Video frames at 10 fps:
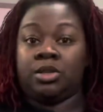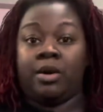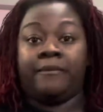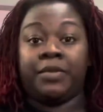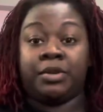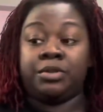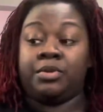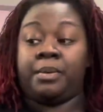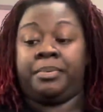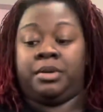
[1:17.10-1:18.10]
I'm first going
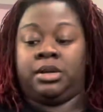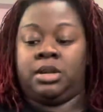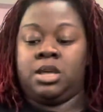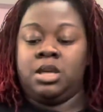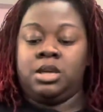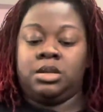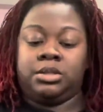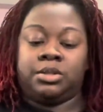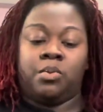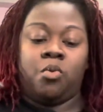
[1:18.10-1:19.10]
to put
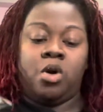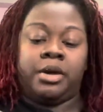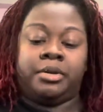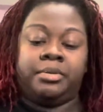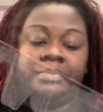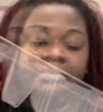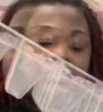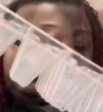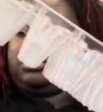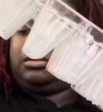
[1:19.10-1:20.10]
some water in
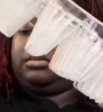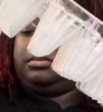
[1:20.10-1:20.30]
here.